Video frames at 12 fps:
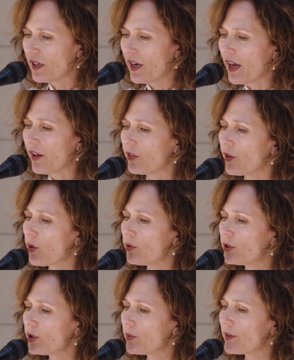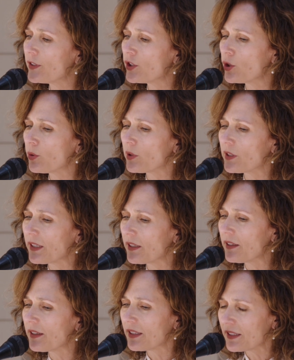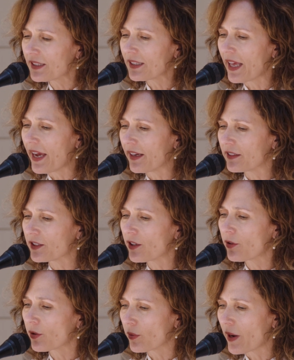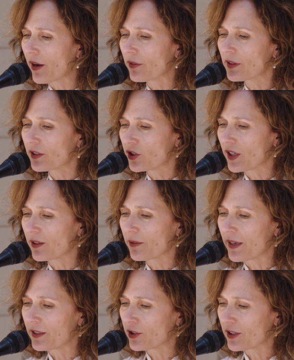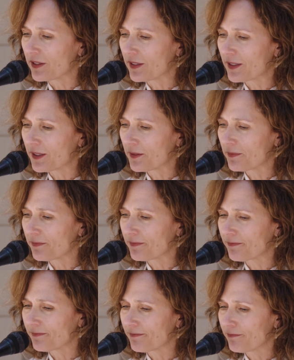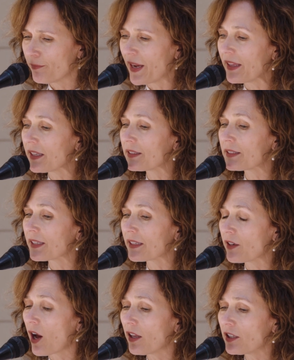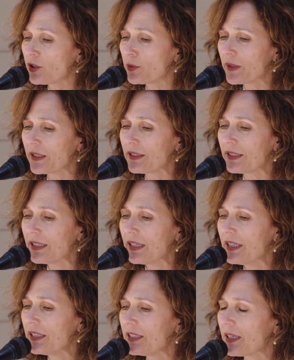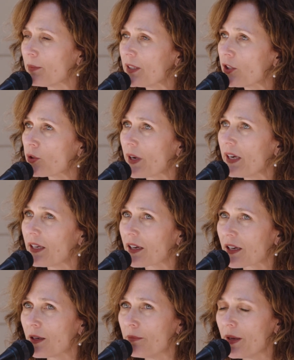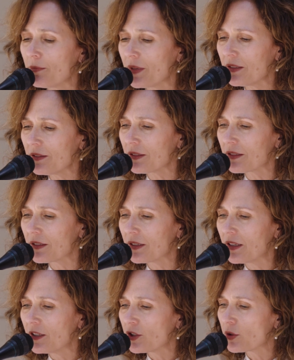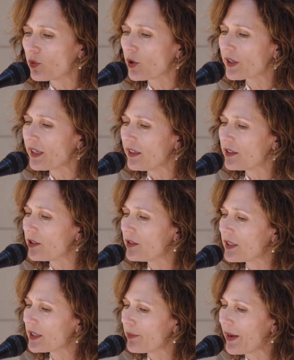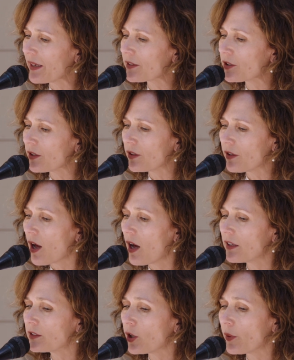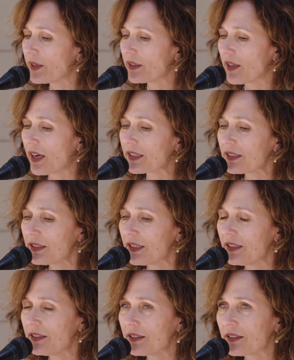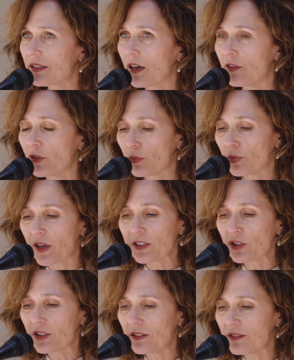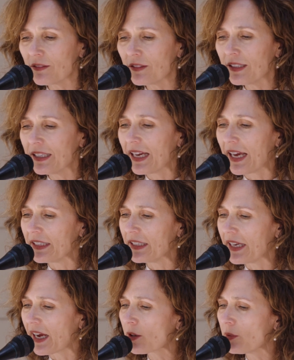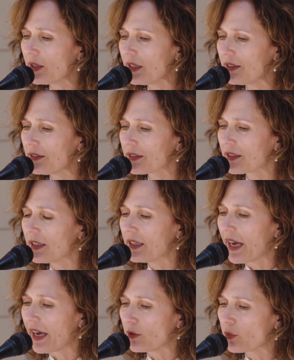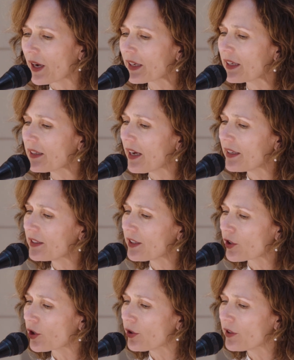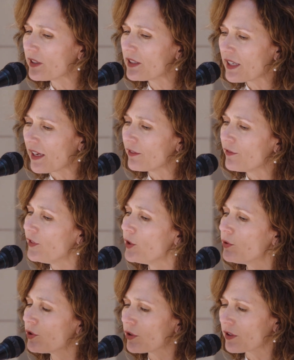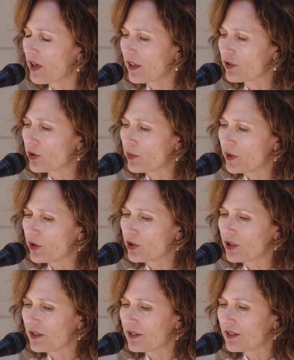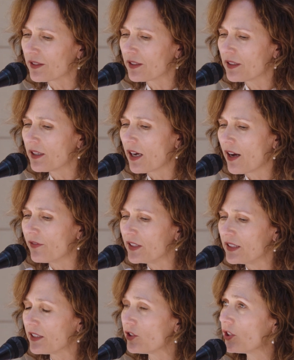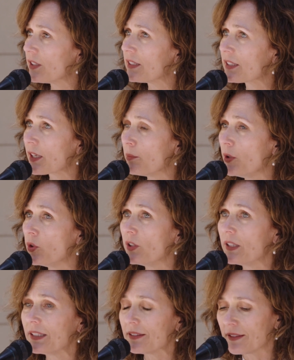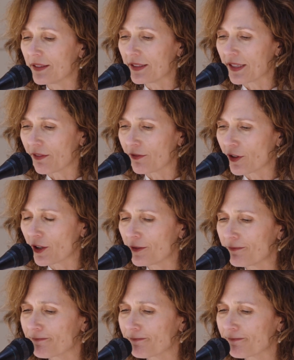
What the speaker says: and those who have stewarded this land throughout the generations. May this acknowledgement demonstrate a commitment to working to dismantle ongoing legacies of oppression and inequities and recognize the current and future contributions of indigenous communities in Denver.